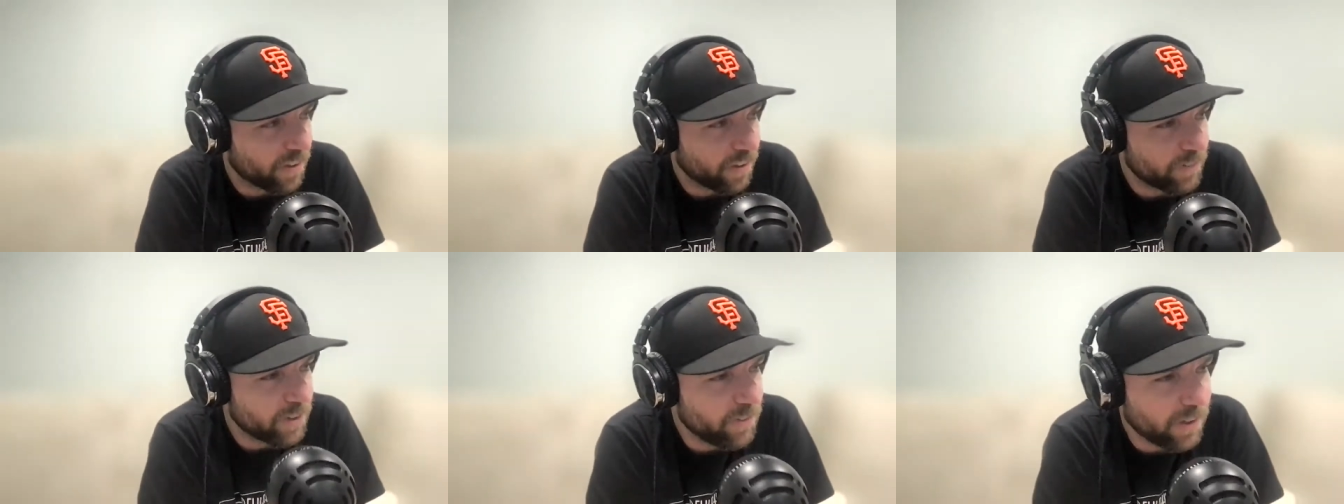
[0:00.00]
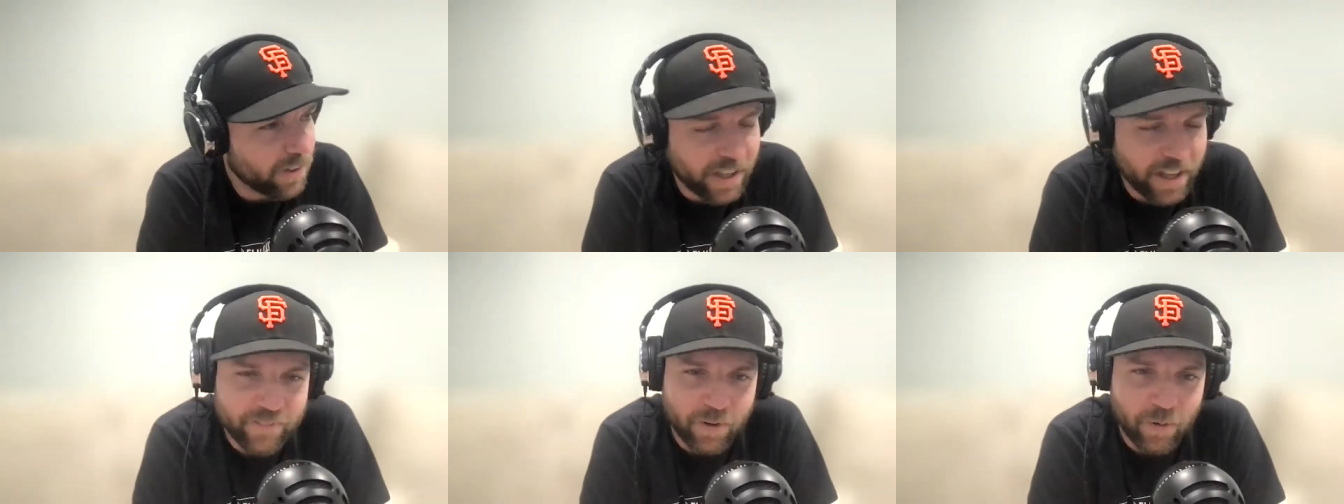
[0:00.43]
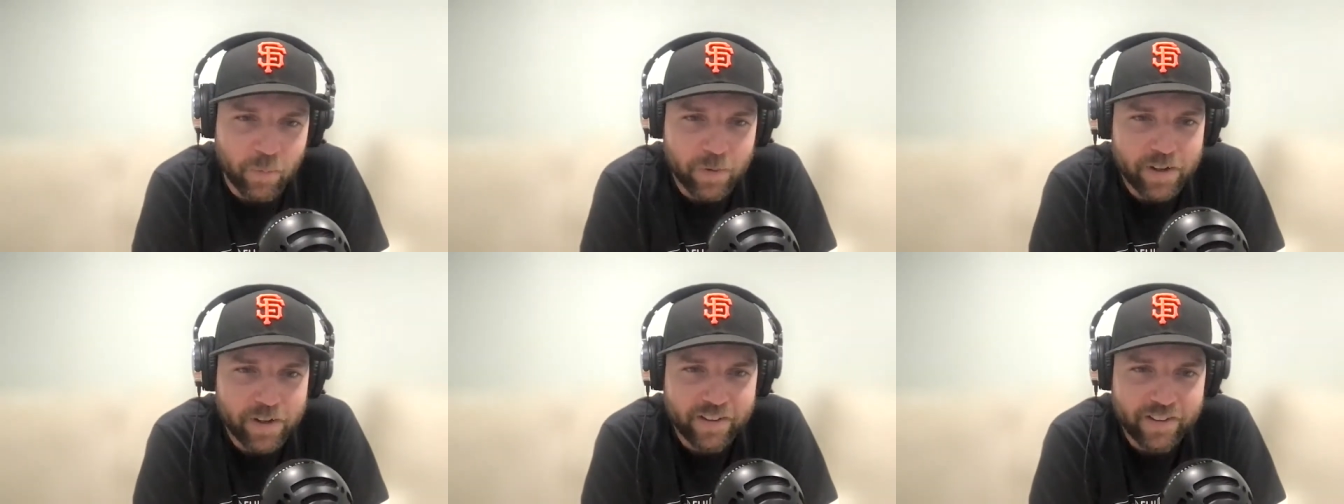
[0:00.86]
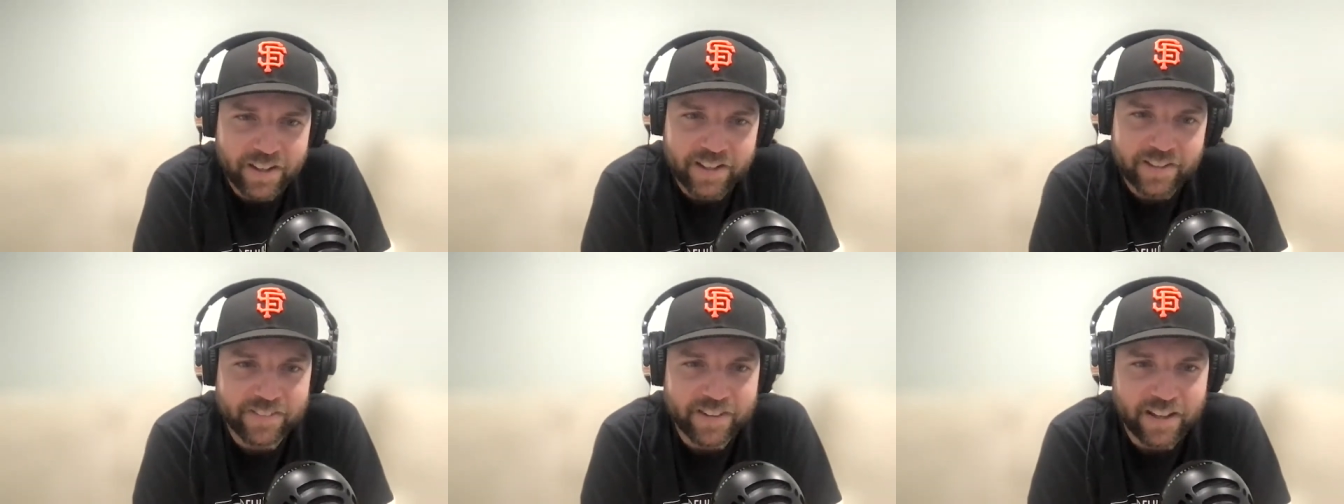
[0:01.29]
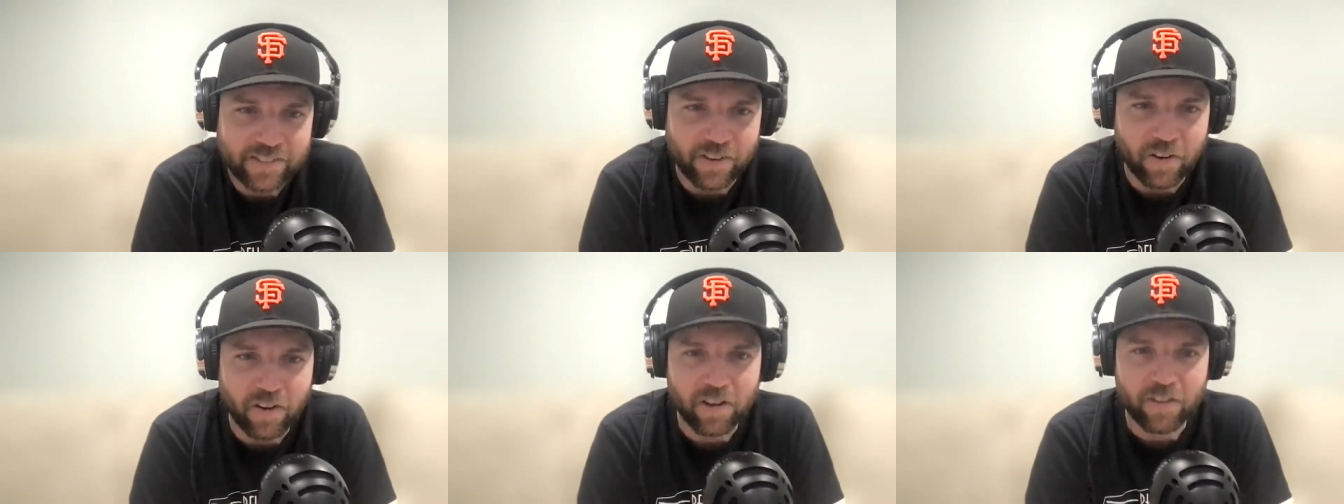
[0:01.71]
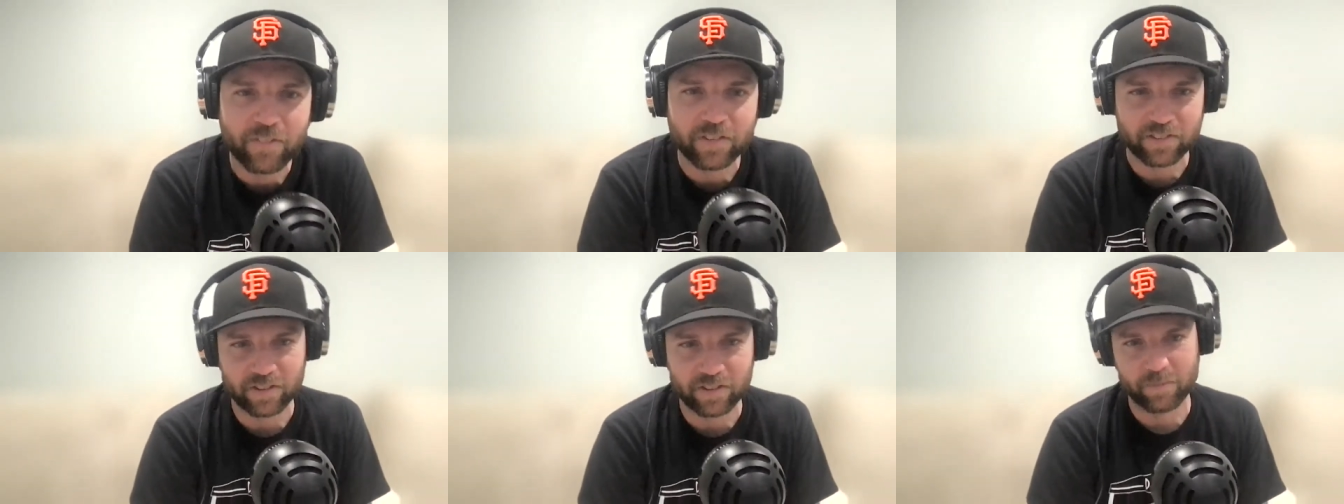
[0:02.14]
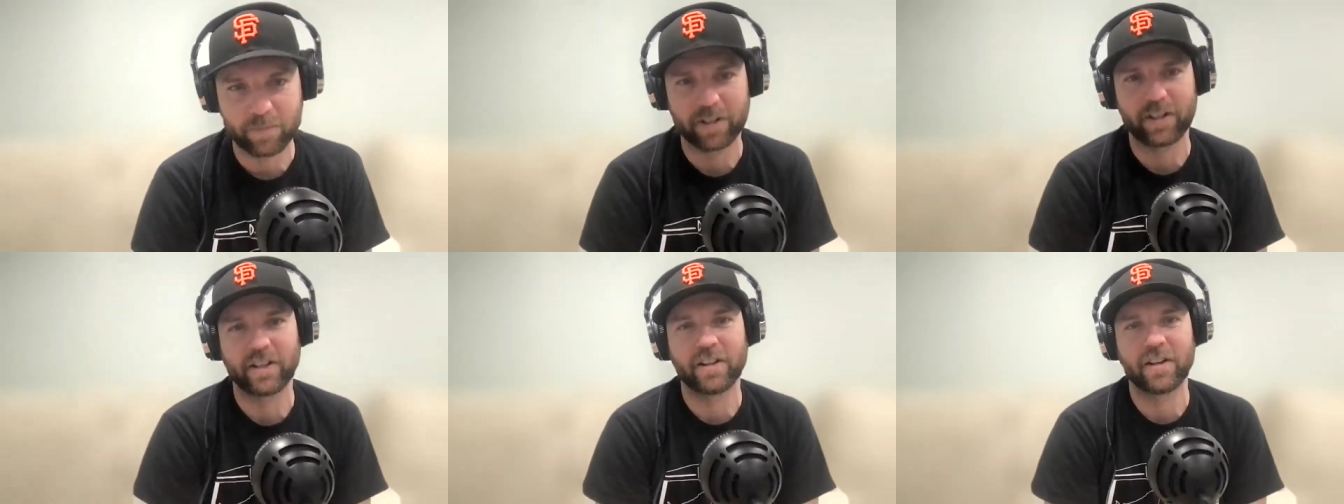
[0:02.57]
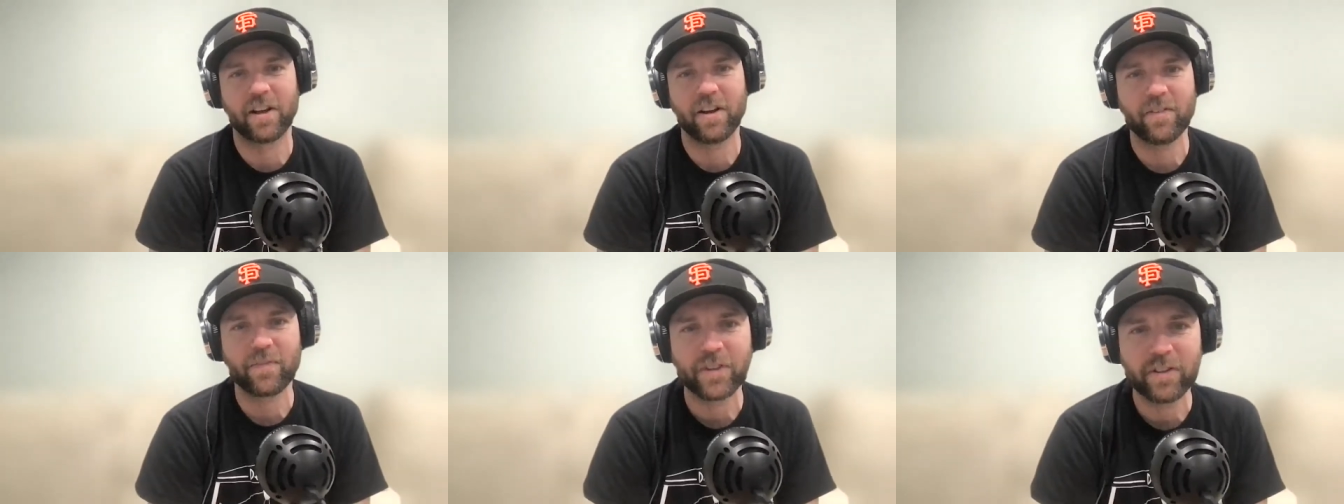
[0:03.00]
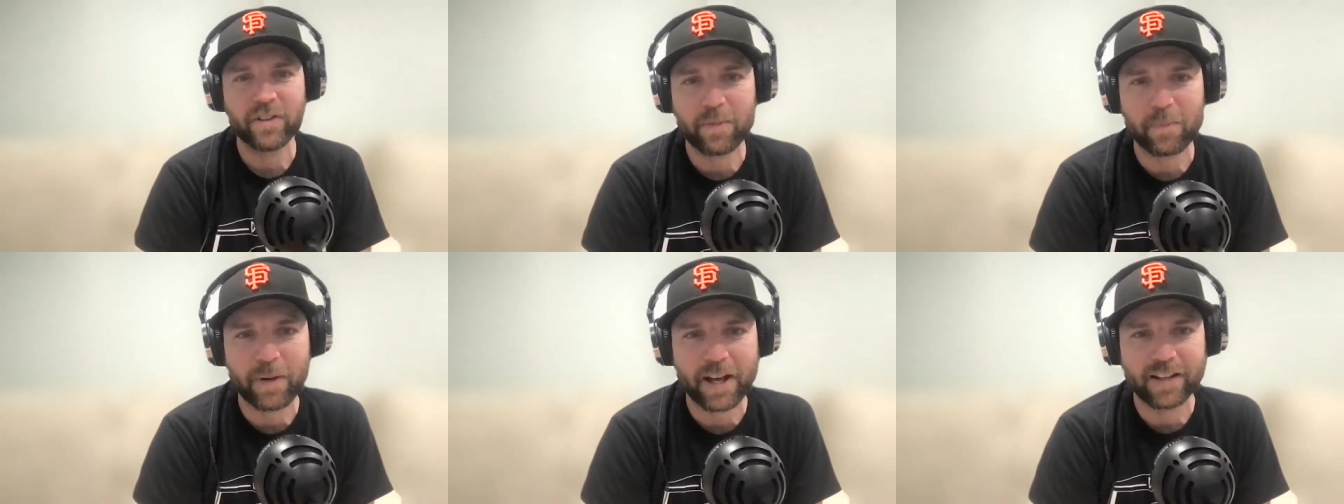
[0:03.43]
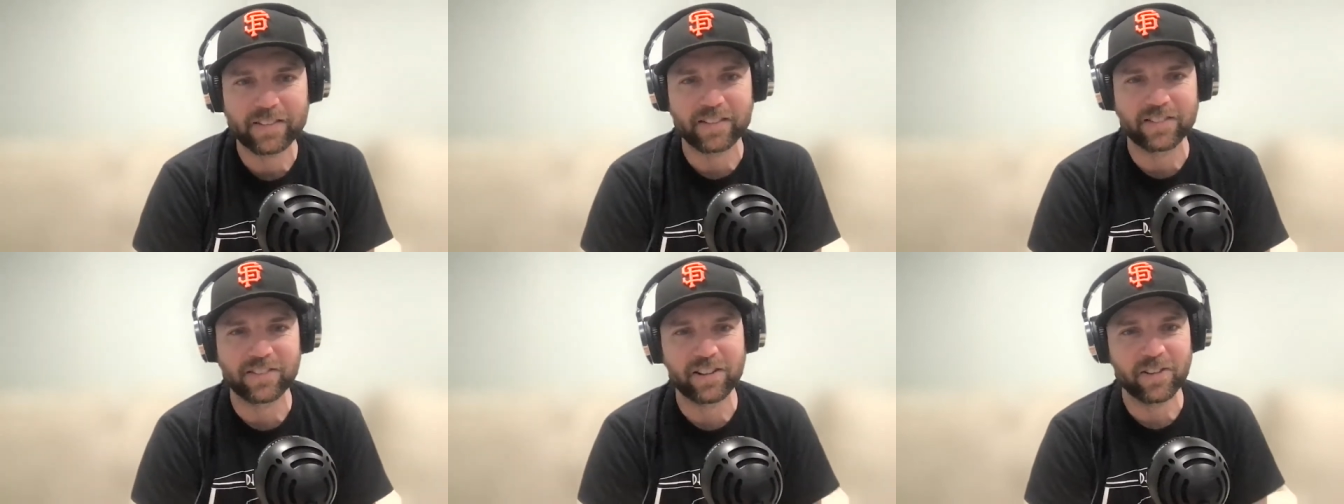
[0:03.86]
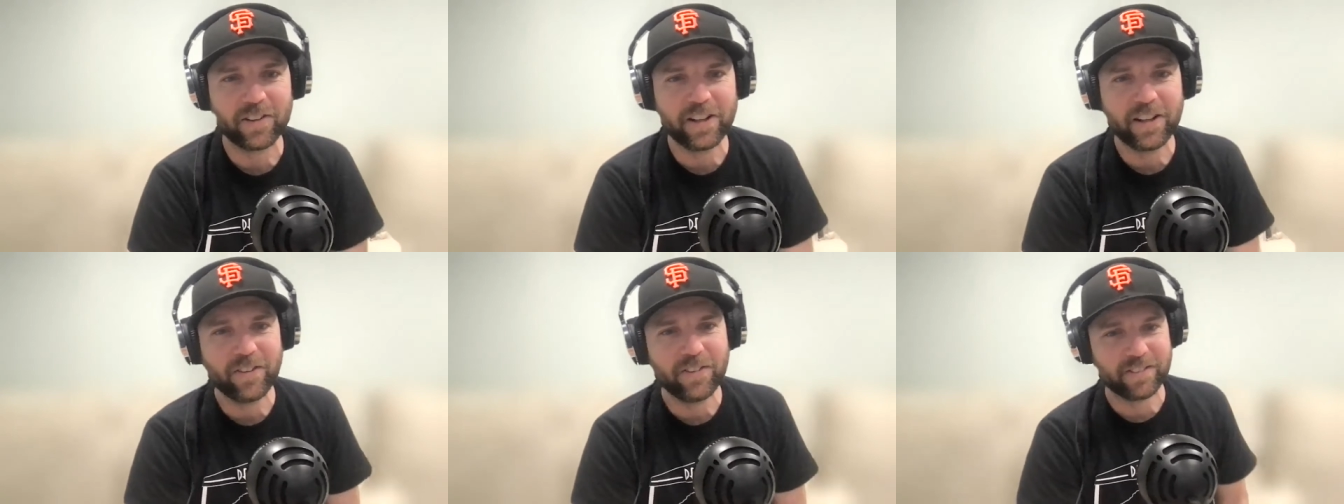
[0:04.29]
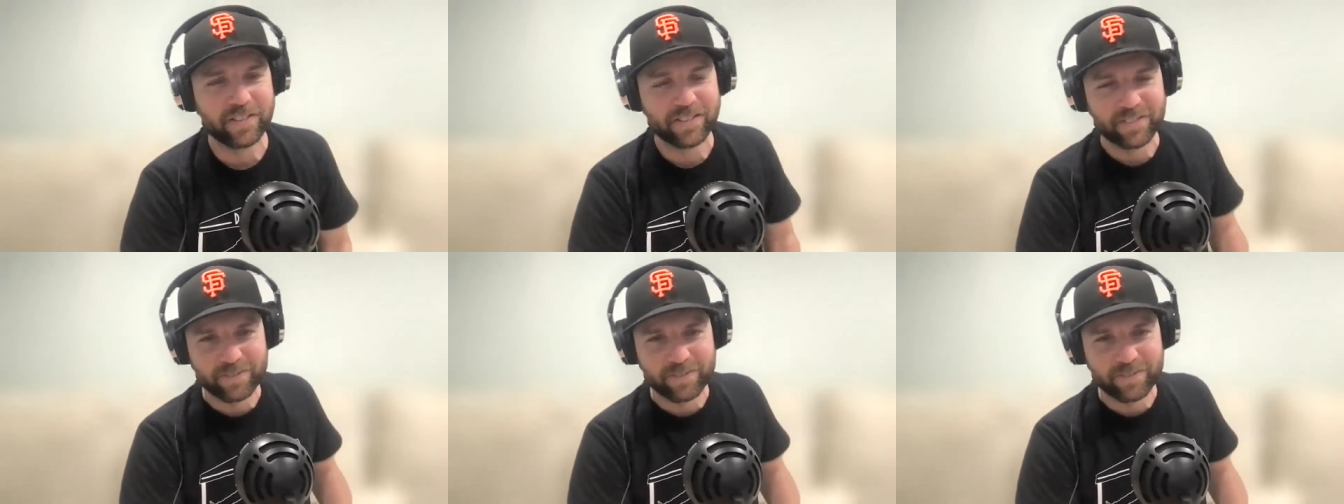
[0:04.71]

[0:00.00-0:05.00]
I mean, what kind of a weird thing is that to offer somebody? You know, here's a box of Cheerios.